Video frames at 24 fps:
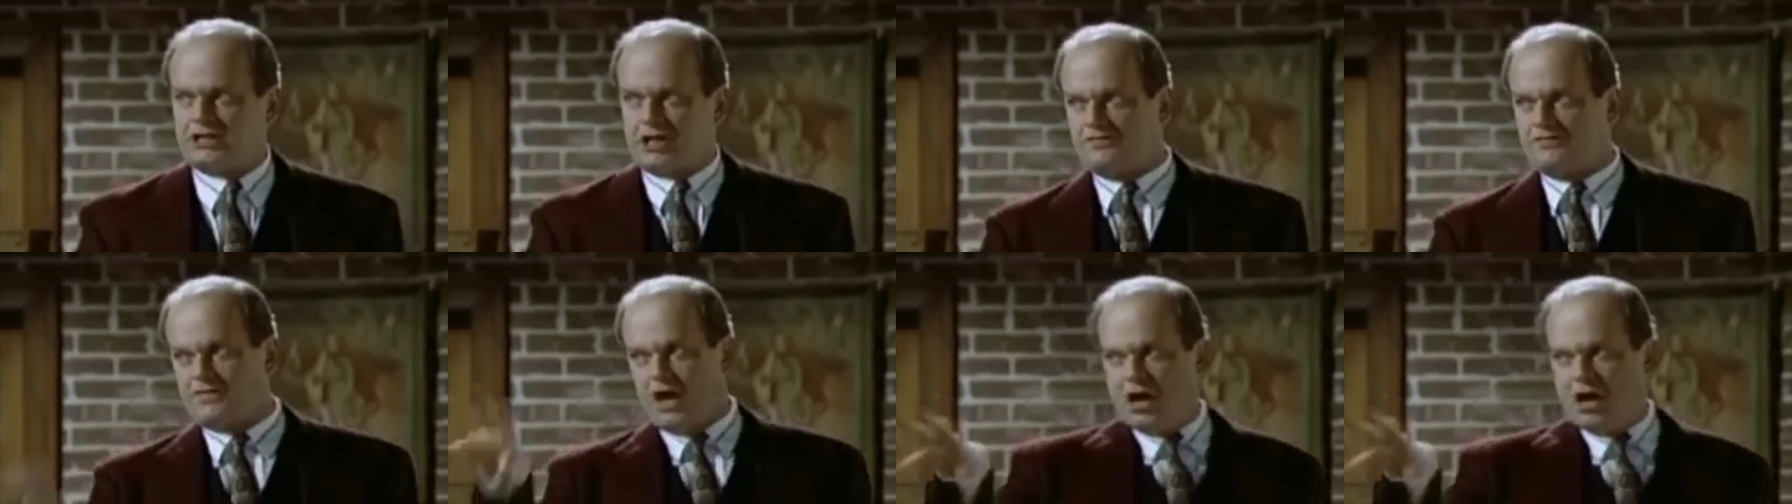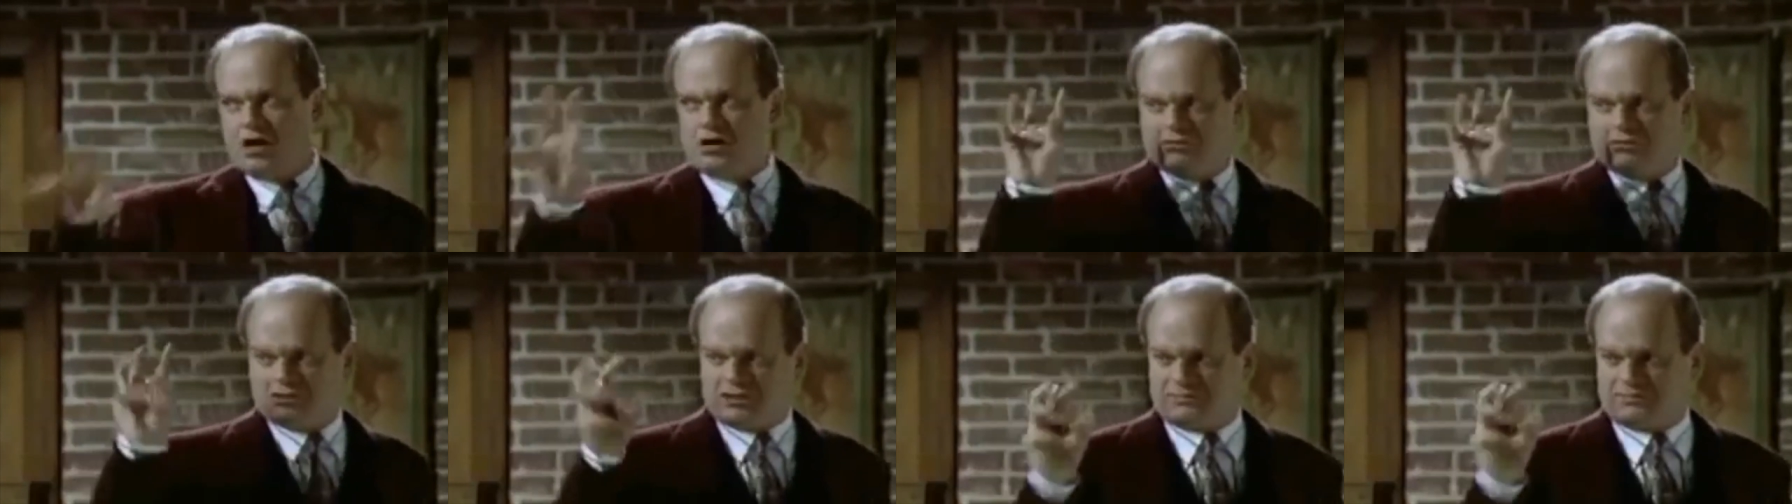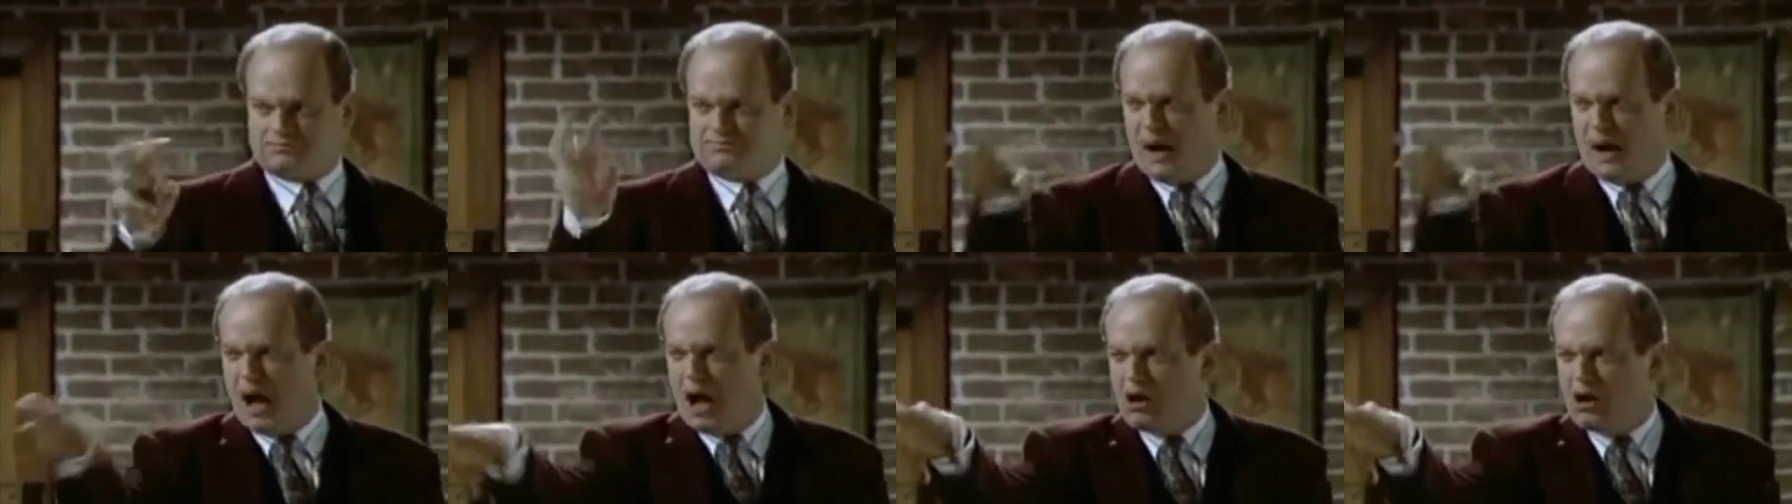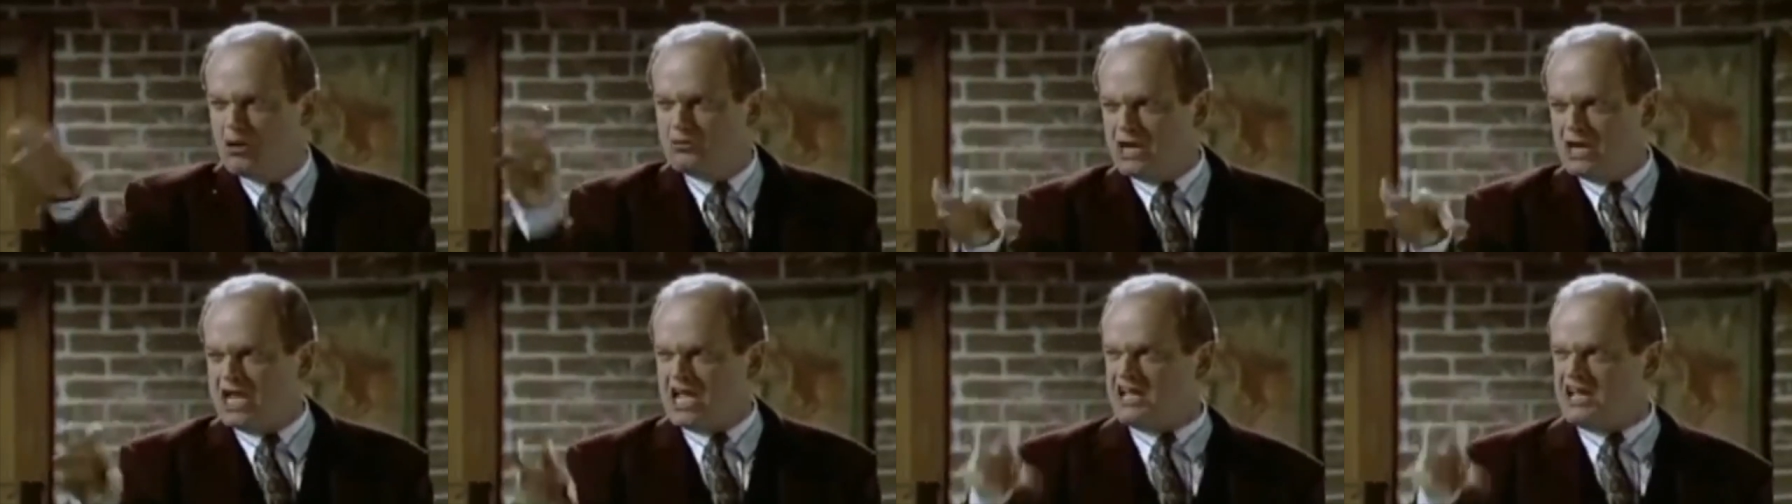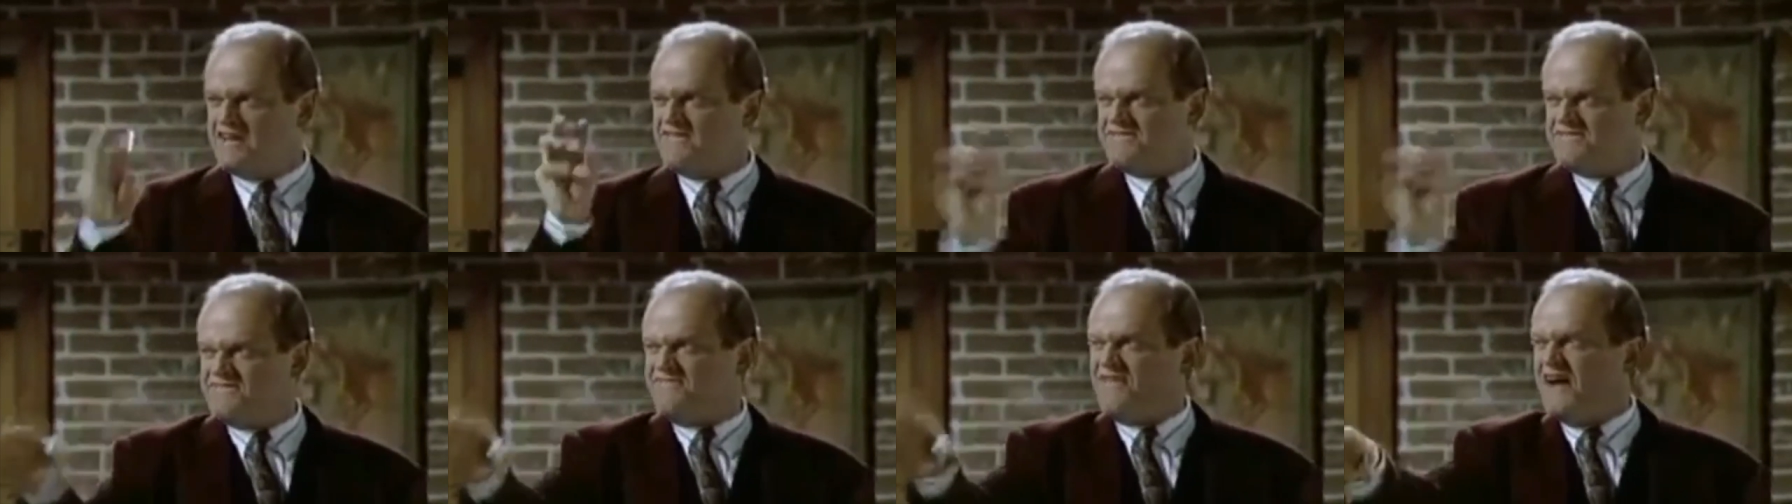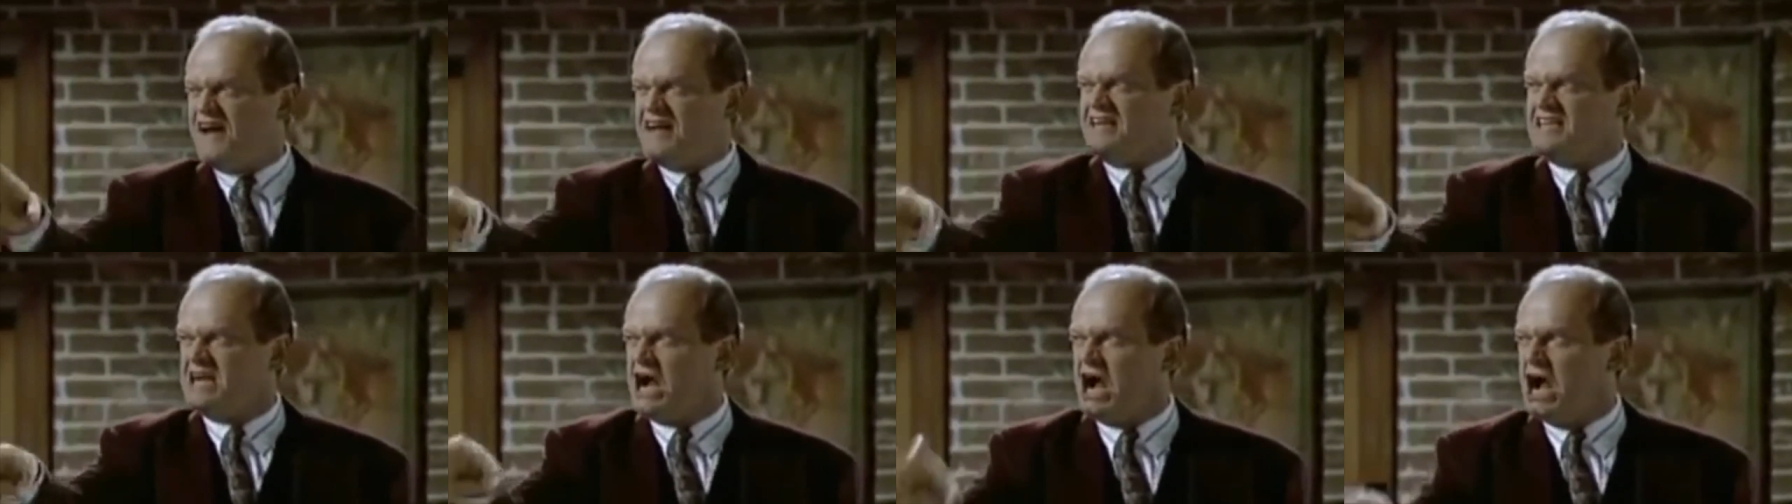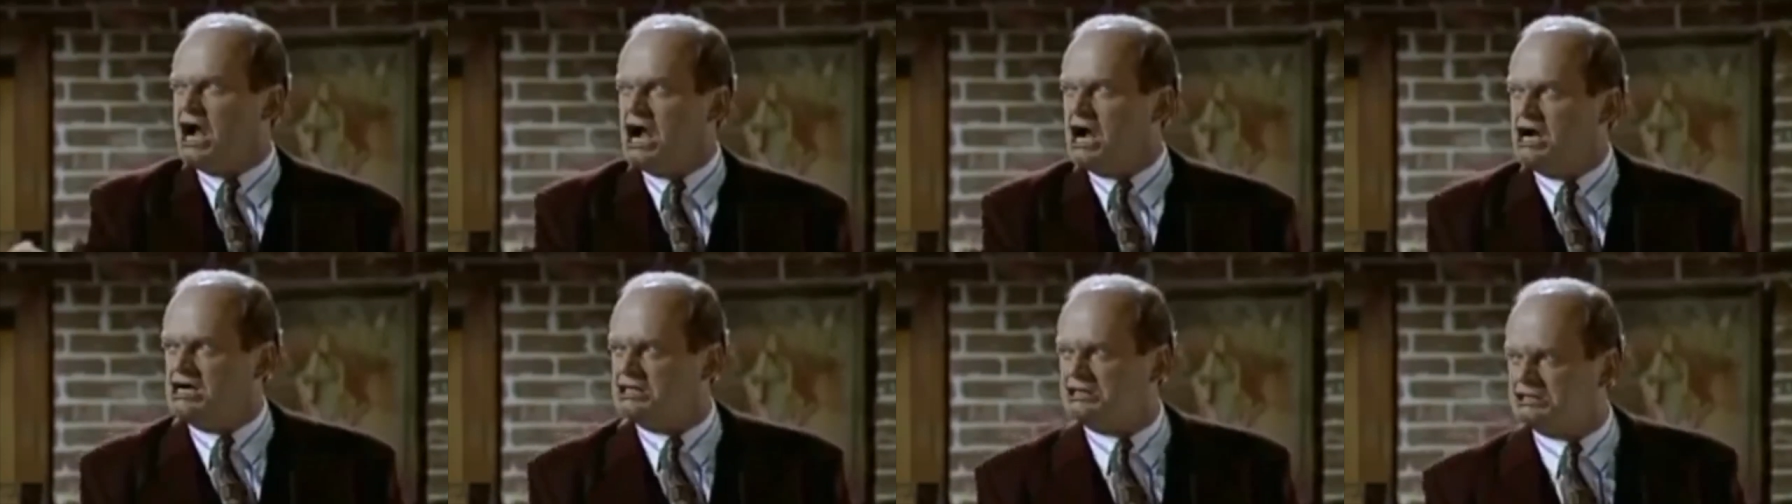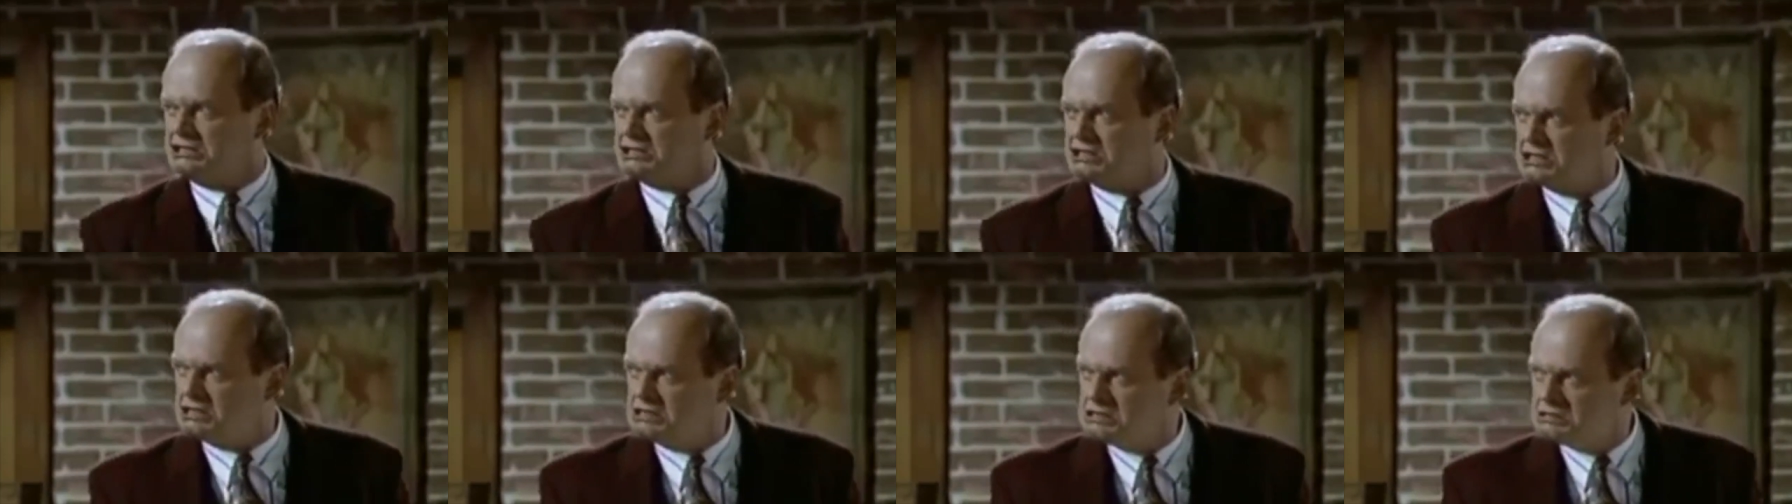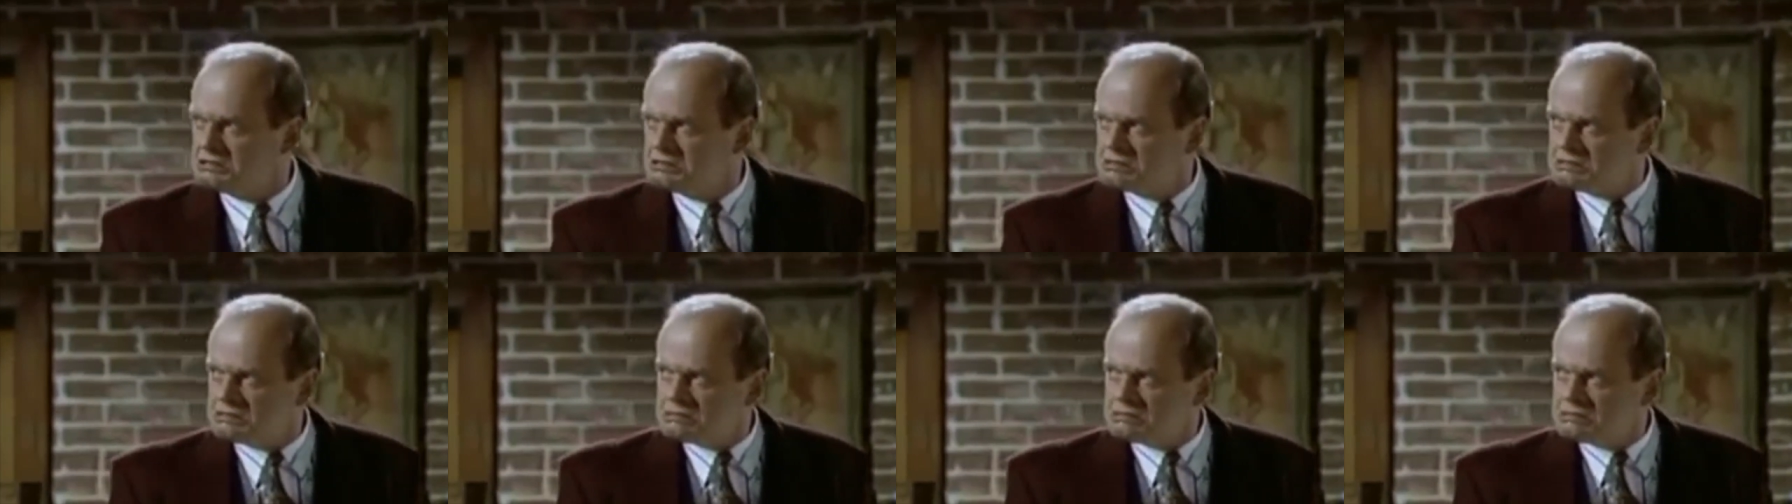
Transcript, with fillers: of reach of those bony fingers.